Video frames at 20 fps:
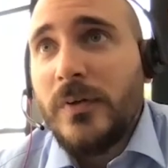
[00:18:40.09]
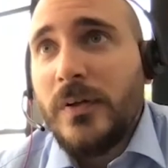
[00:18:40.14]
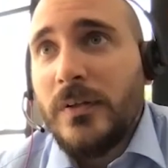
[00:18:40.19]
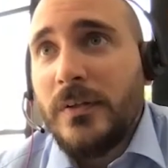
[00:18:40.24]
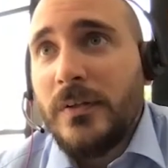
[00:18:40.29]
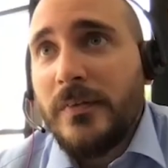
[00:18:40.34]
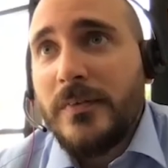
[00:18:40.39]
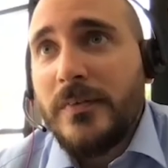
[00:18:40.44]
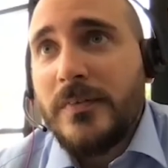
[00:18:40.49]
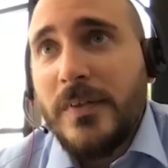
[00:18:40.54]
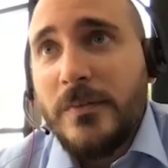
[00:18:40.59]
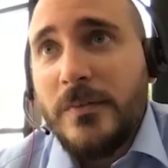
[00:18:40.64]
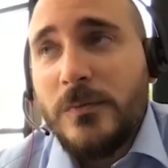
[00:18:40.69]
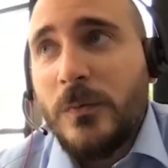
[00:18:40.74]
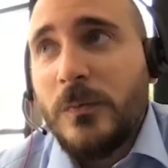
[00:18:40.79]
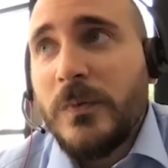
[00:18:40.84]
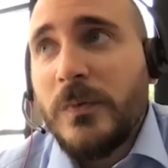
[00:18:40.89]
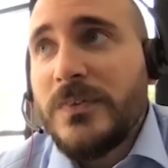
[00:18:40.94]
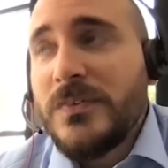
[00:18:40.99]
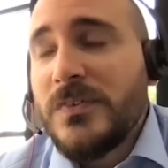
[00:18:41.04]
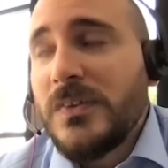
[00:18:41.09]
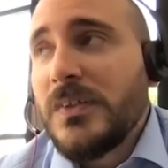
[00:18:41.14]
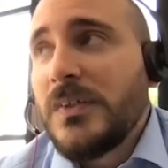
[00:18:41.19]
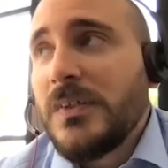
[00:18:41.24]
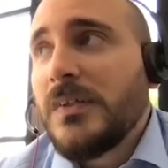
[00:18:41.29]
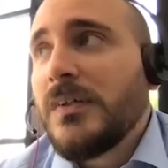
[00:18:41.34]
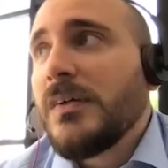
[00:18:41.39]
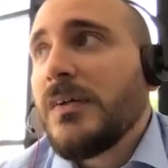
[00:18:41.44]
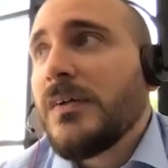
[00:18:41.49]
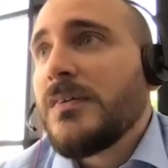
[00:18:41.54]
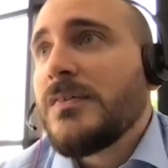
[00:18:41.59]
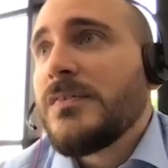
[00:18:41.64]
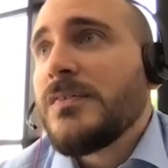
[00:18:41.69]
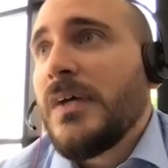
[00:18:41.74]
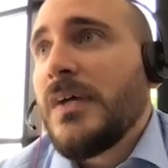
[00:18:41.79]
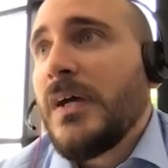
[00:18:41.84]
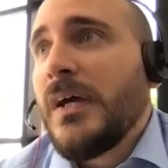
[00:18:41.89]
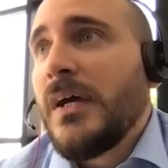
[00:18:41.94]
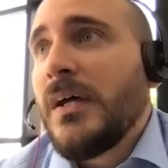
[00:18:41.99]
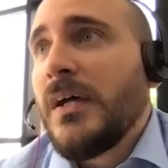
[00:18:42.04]
a lot of the times what we see is
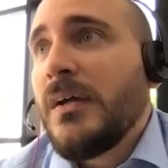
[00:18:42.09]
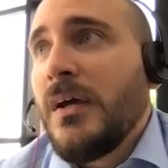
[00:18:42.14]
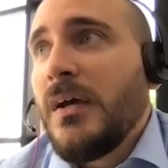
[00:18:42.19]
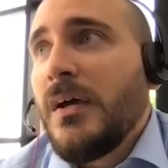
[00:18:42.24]
that